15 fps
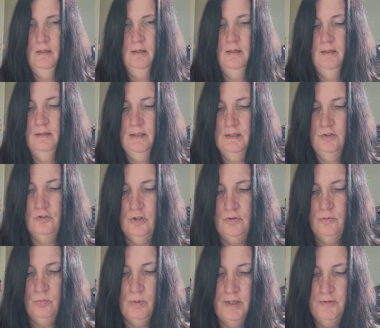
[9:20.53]
and then
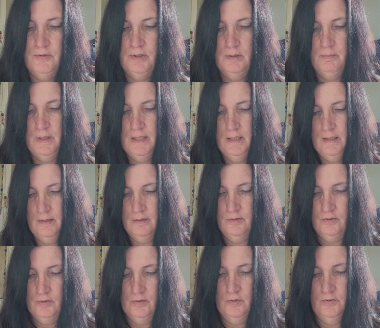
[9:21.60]
just resting my hands
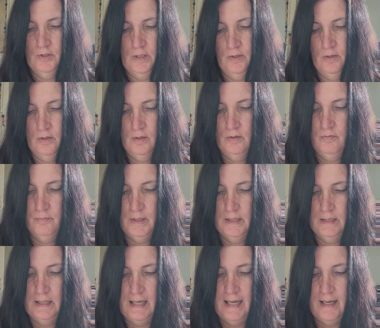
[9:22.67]
in the center of my
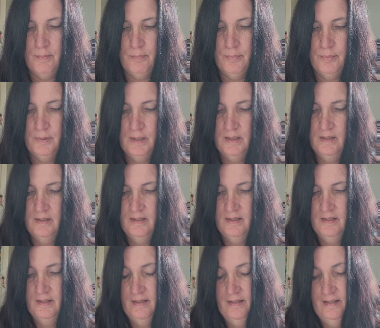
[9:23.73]
lap.
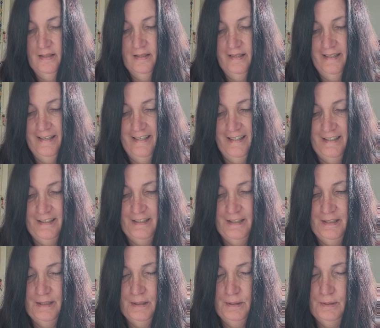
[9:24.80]

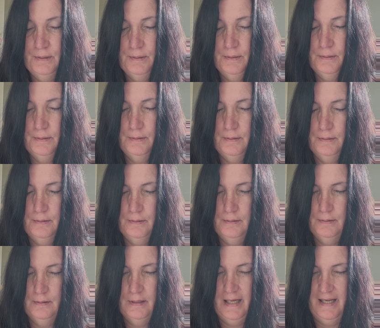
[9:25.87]
And
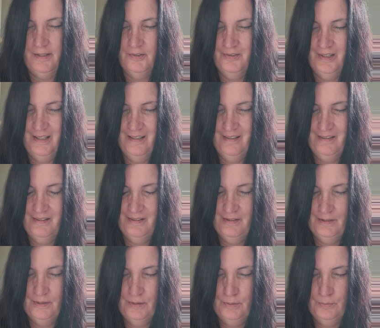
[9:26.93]

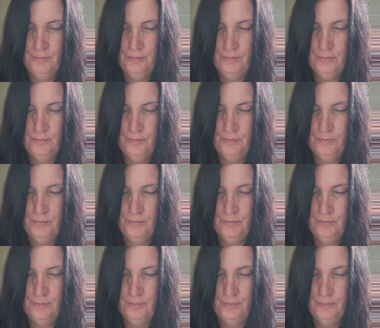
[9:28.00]
exhale.